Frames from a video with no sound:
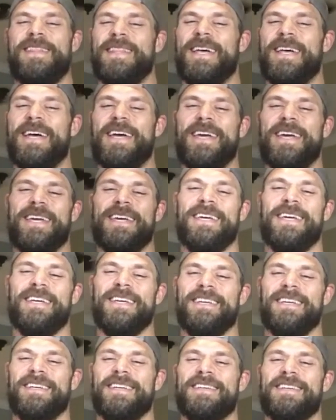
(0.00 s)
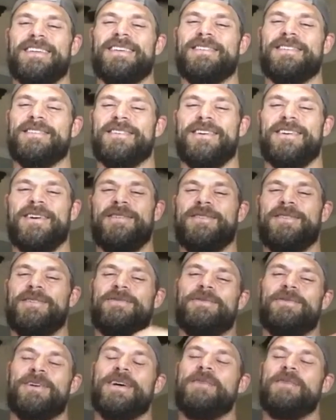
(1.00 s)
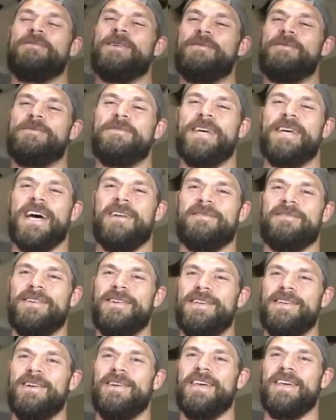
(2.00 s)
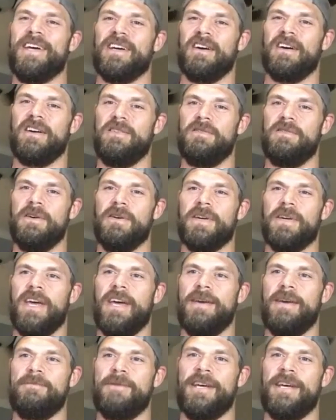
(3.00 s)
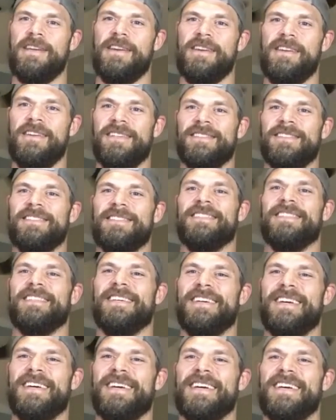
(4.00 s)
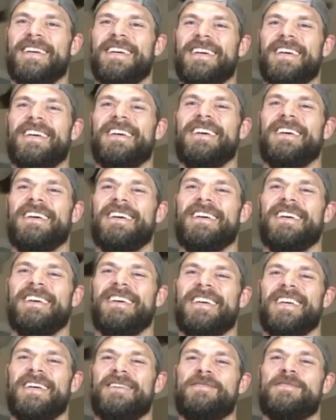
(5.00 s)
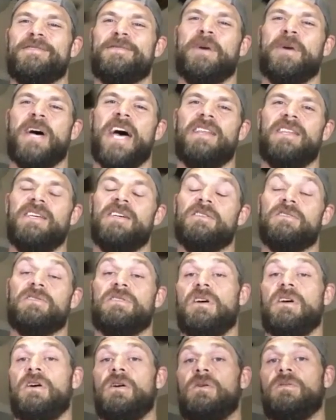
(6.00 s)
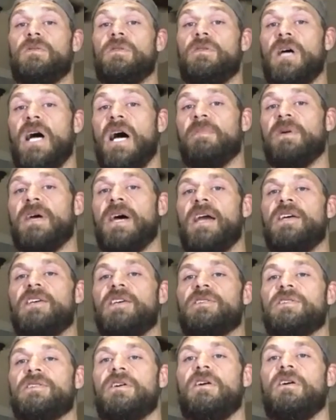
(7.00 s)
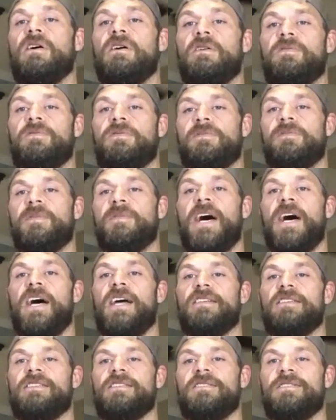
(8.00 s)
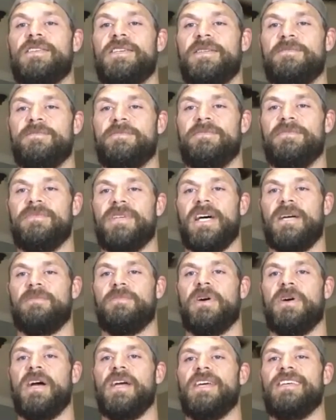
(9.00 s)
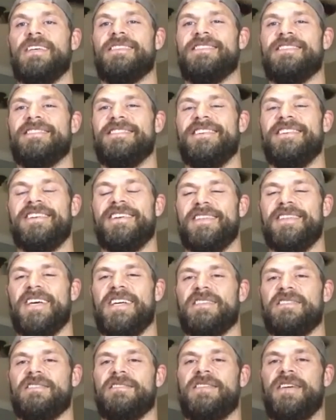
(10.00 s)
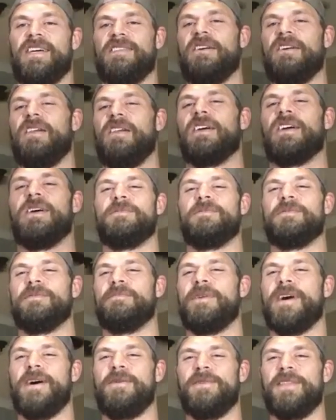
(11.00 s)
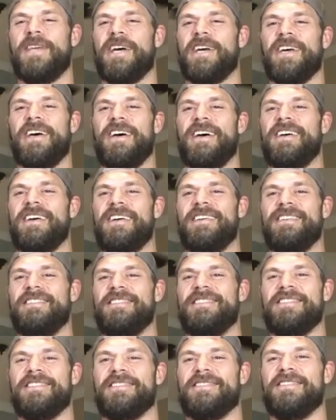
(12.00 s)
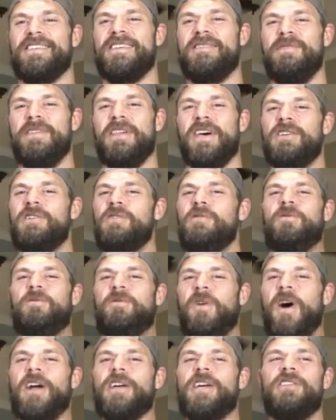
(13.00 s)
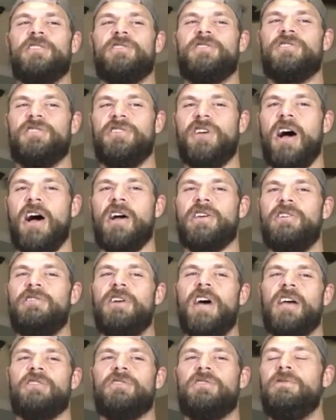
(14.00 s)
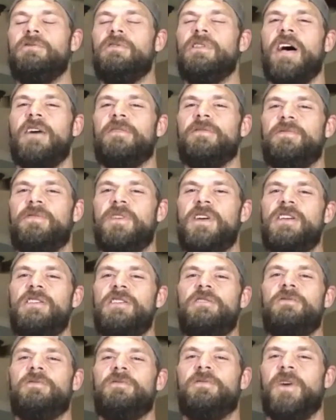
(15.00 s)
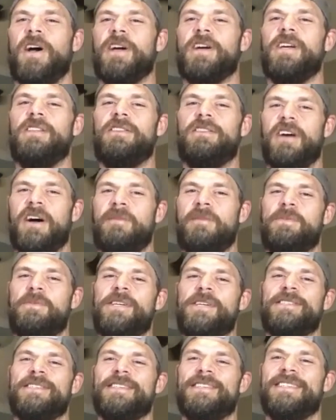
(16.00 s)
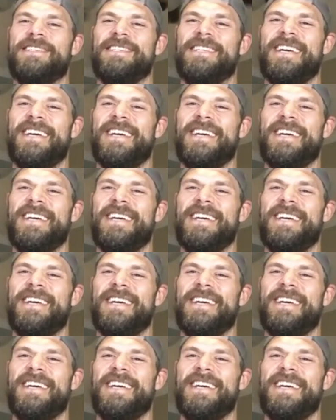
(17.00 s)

like coaches were coming up to me after, you know, like, "Are you okay, man?" Like it was a bad deal. So I'm kind of scarred from that. So he, I'd probably get, you know, that's that's all that in mind with that guy. Just he'd be like, "You fucking suck. You got two left feet. You fucking dumb piece of shit."